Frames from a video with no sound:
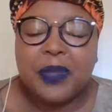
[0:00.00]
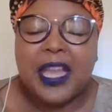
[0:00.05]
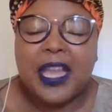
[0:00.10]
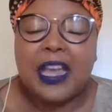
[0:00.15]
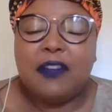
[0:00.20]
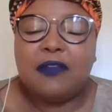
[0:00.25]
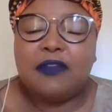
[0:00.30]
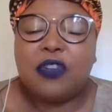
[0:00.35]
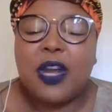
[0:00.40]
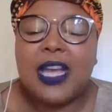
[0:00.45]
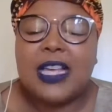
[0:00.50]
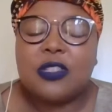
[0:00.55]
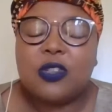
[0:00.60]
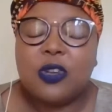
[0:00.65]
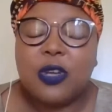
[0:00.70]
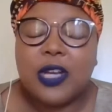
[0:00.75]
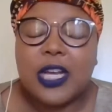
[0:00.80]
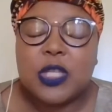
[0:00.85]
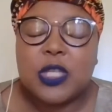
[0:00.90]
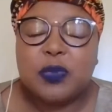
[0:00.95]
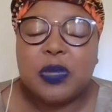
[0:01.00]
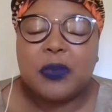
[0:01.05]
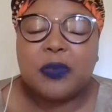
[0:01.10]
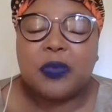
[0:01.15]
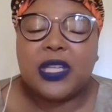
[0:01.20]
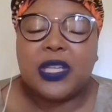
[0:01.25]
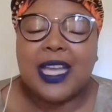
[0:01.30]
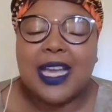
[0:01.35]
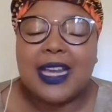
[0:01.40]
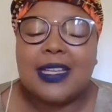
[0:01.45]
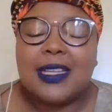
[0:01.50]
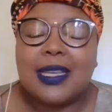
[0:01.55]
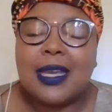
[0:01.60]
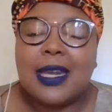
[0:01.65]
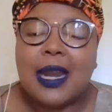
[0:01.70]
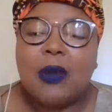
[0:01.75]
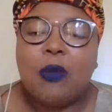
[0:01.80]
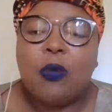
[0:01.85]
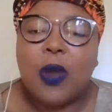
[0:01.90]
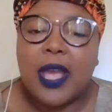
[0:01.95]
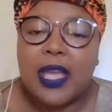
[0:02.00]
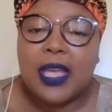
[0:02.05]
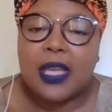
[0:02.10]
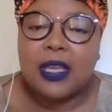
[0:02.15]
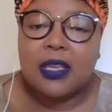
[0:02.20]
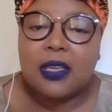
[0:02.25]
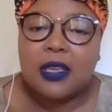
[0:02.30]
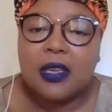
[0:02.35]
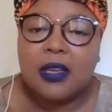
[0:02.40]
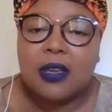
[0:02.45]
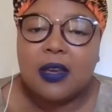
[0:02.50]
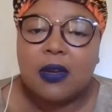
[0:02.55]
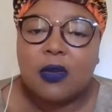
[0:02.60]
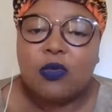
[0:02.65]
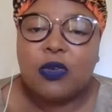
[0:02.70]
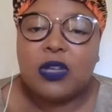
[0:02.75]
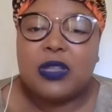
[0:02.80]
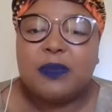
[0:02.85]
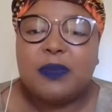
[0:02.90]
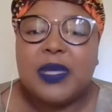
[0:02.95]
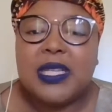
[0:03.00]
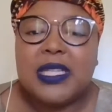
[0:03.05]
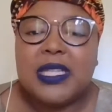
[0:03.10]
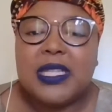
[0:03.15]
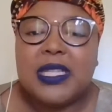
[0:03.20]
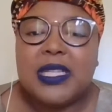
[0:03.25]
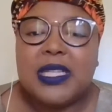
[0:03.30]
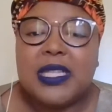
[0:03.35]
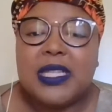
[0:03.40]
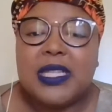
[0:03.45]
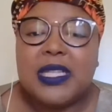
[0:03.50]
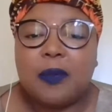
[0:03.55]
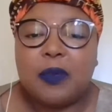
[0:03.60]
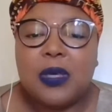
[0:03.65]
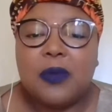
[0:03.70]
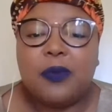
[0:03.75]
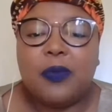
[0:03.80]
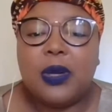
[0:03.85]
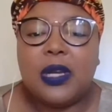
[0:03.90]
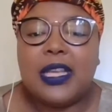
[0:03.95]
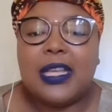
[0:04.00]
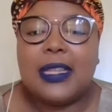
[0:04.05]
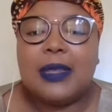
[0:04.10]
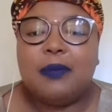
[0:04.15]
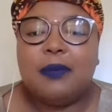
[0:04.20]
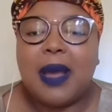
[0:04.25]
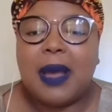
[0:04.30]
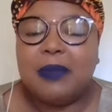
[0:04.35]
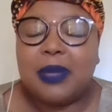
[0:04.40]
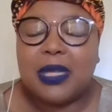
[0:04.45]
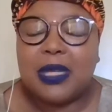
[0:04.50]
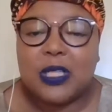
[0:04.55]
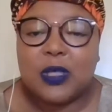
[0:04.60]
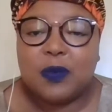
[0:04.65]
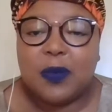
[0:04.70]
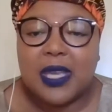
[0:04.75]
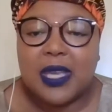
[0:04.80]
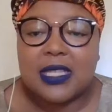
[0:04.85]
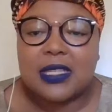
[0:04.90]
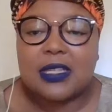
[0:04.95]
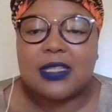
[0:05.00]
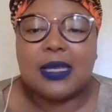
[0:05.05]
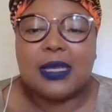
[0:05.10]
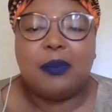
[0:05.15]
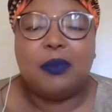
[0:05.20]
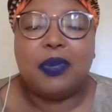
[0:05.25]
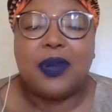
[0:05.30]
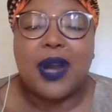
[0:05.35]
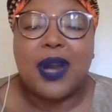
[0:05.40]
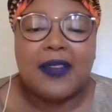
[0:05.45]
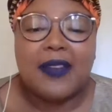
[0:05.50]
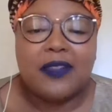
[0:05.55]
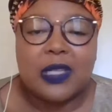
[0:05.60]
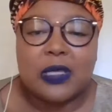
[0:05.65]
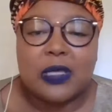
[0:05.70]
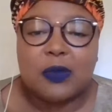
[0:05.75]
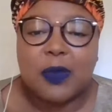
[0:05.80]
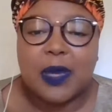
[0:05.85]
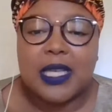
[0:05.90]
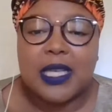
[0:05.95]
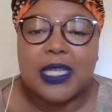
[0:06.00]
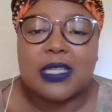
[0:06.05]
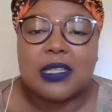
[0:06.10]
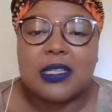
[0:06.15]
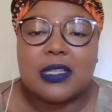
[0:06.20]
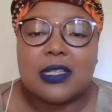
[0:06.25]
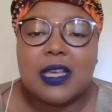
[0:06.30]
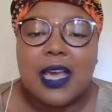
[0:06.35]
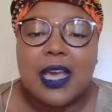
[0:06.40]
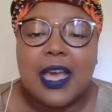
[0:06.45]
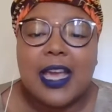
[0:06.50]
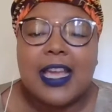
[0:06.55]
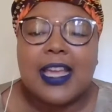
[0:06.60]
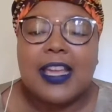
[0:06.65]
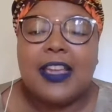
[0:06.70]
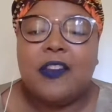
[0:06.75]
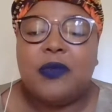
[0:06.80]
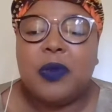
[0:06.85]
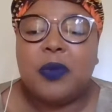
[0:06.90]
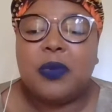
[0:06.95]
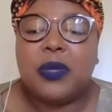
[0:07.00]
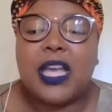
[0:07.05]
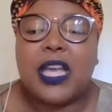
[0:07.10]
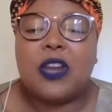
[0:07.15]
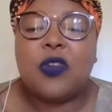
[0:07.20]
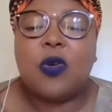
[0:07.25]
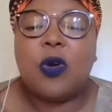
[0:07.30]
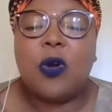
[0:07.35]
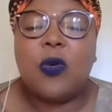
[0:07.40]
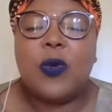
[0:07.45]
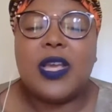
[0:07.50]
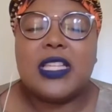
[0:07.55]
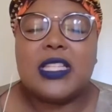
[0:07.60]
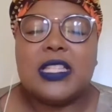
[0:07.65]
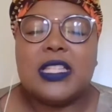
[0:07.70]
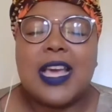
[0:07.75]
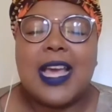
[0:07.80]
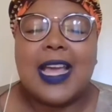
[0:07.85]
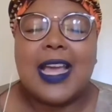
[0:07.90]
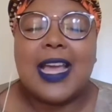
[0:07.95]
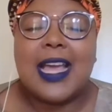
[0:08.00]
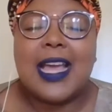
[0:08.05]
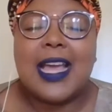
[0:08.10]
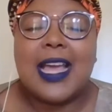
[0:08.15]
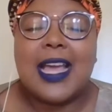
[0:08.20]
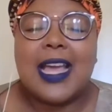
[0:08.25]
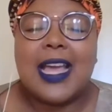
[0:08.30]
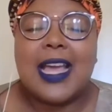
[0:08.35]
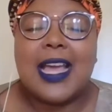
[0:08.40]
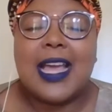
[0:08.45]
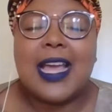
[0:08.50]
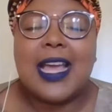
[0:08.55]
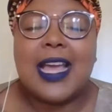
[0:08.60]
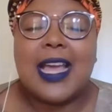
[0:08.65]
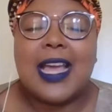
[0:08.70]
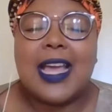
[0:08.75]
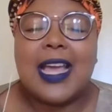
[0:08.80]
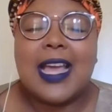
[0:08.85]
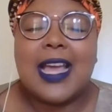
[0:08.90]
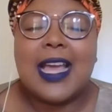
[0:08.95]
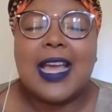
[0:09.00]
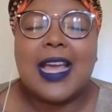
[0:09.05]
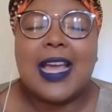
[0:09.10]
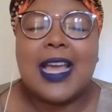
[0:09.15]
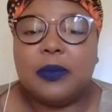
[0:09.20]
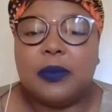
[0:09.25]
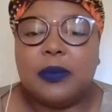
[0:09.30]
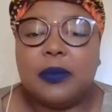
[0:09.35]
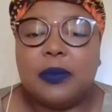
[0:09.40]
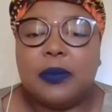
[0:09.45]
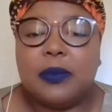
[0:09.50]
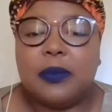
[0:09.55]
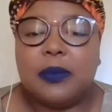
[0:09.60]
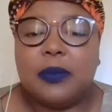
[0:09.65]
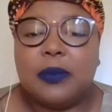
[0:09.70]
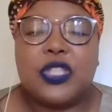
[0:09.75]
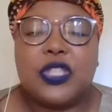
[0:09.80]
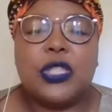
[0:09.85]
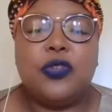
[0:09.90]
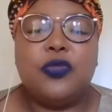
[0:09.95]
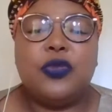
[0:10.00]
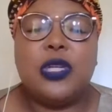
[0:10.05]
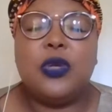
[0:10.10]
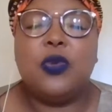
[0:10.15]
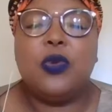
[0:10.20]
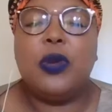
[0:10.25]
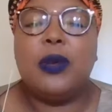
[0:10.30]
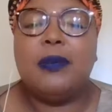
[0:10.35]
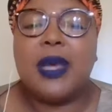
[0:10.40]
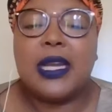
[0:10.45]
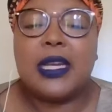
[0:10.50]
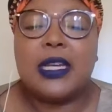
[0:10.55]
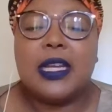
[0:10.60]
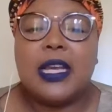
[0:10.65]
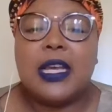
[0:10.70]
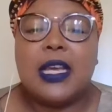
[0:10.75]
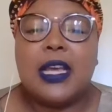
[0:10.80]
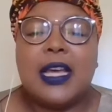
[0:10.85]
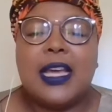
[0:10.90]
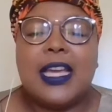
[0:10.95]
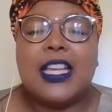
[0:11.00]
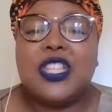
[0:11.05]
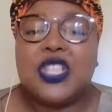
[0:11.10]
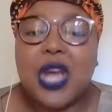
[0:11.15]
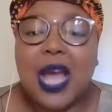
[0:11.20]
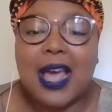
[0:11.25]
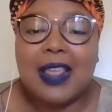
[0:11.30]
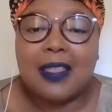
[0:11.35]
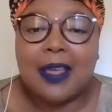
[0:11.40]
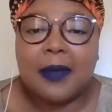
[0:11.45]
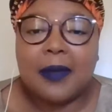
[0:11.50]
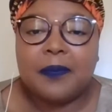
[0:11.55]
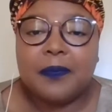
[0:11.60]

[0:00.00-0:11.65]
And for as long as people can get away with beating other people in public spaces, in private spaces, if people can always claim ownership of children, women, each other,